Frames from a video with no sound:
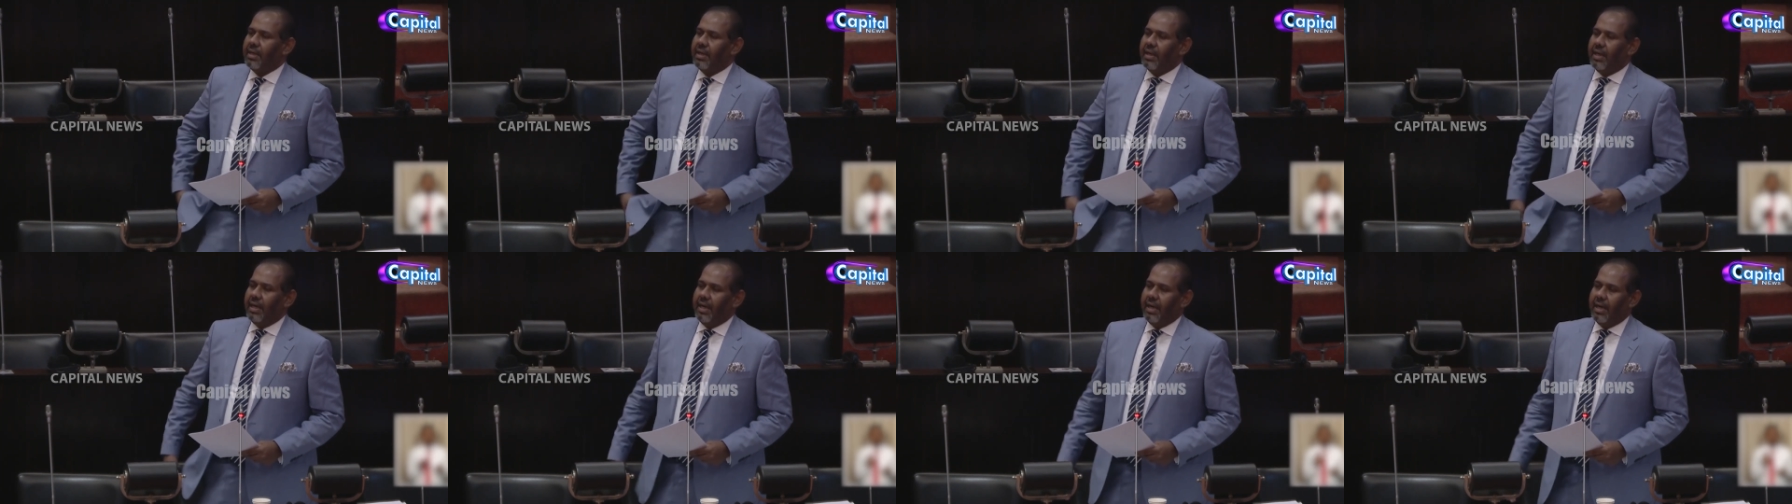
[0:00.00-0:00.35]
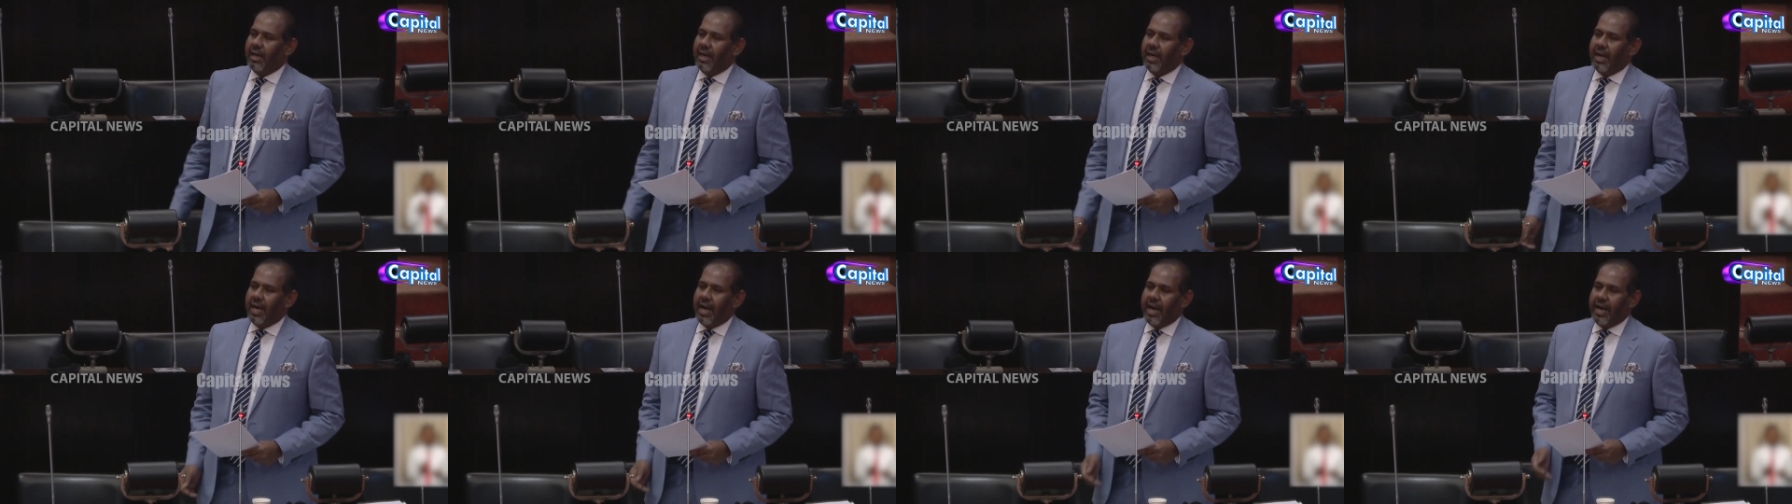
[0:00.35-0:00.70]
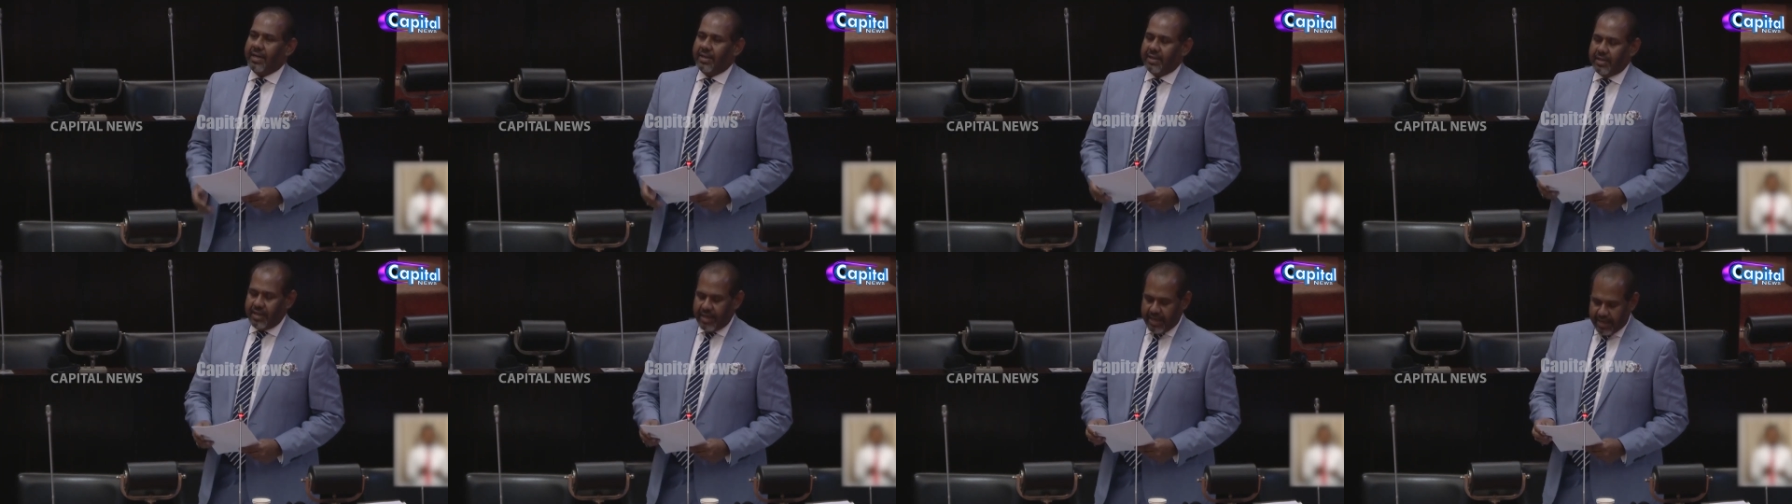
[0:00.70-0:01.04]

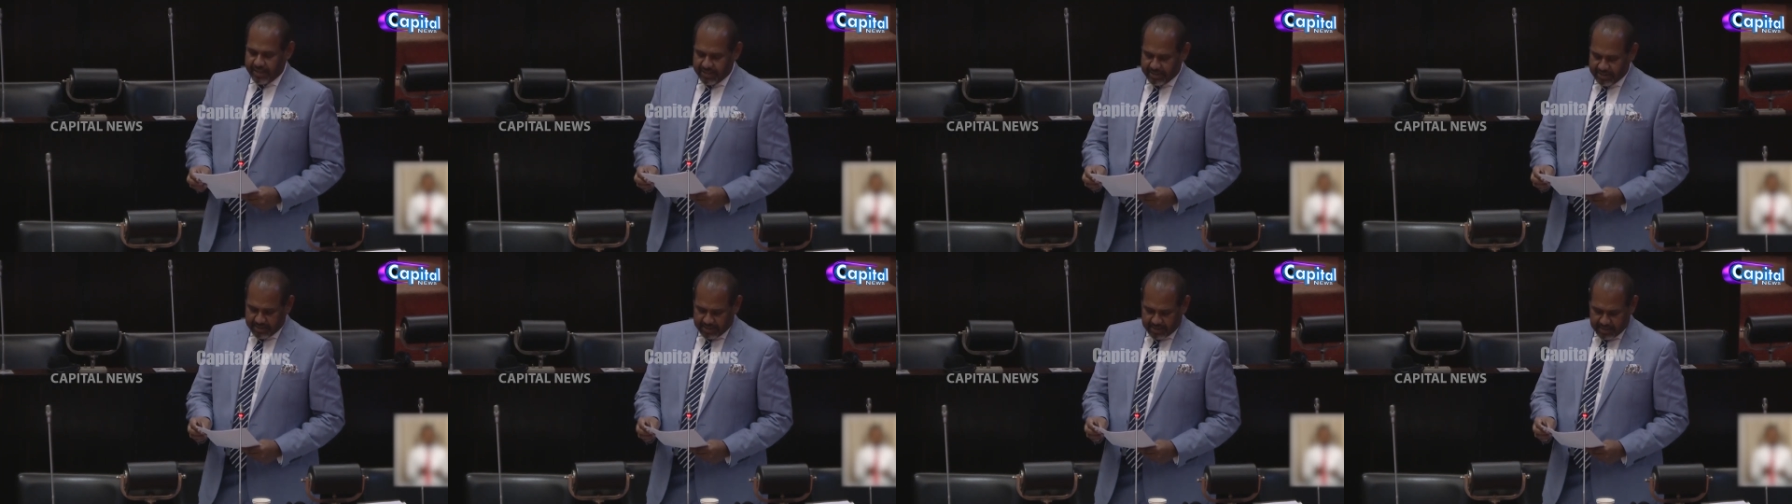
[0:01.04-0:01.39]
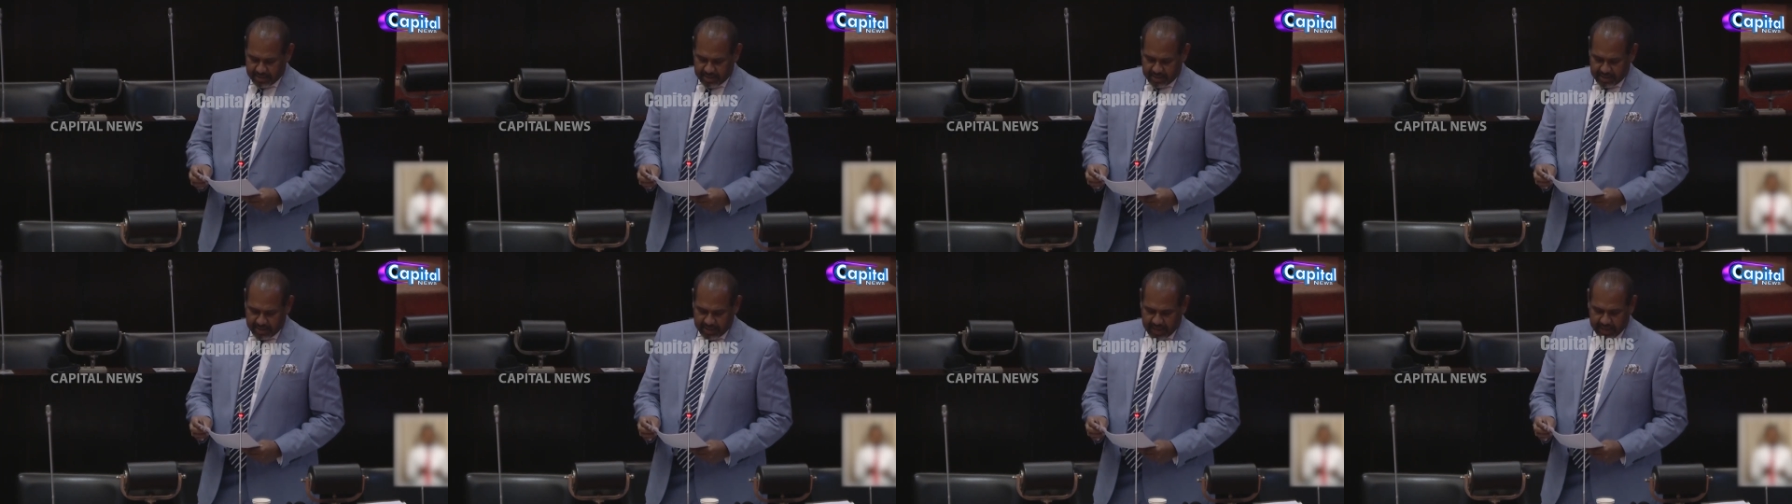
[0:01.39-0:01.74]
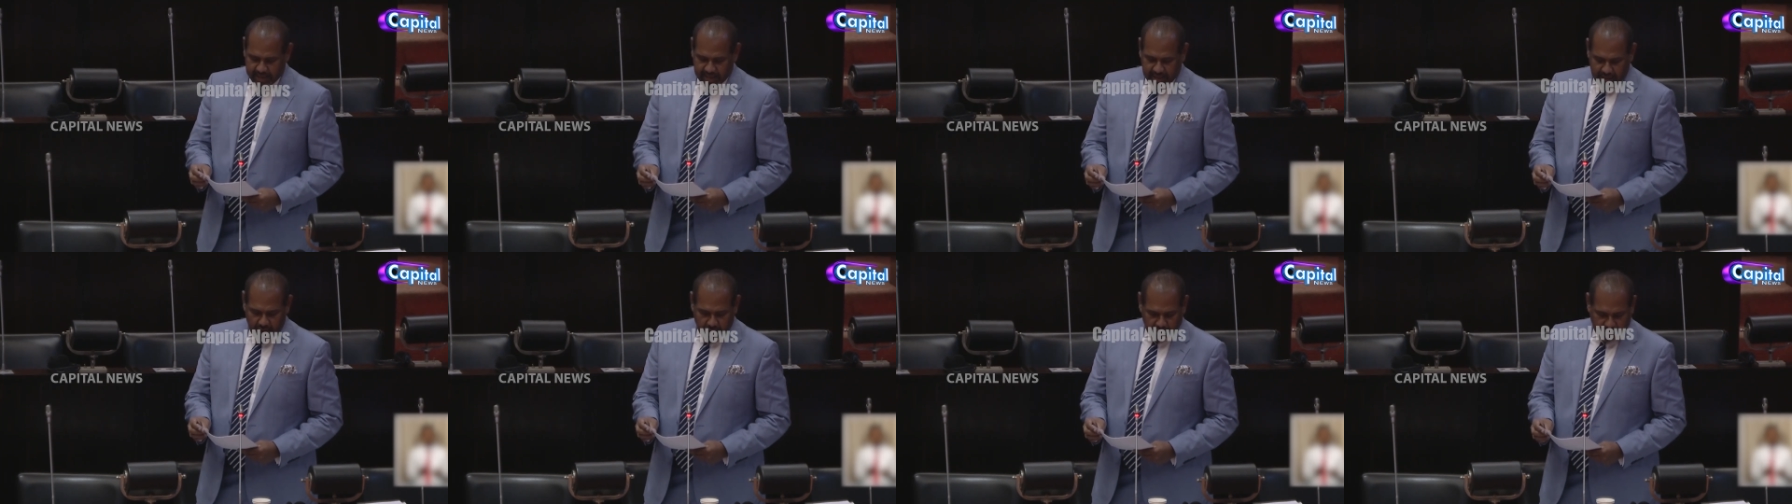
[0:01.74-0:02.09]
and has
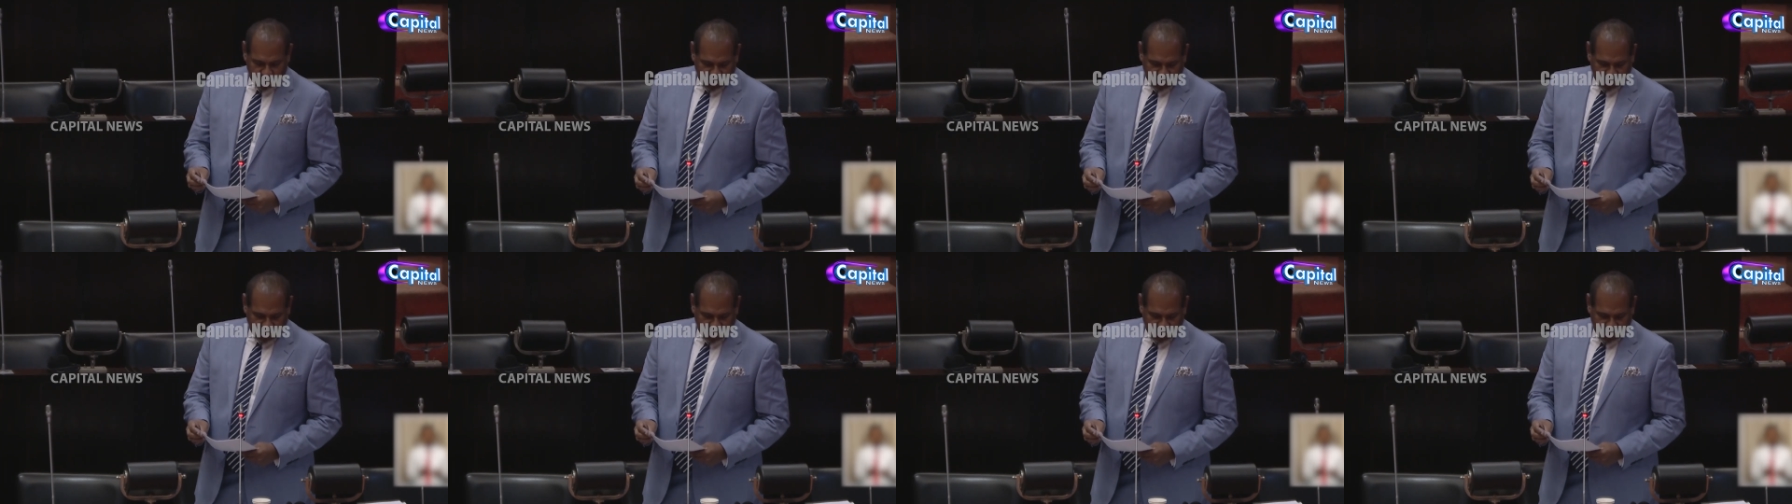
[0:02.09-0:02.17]
carried out a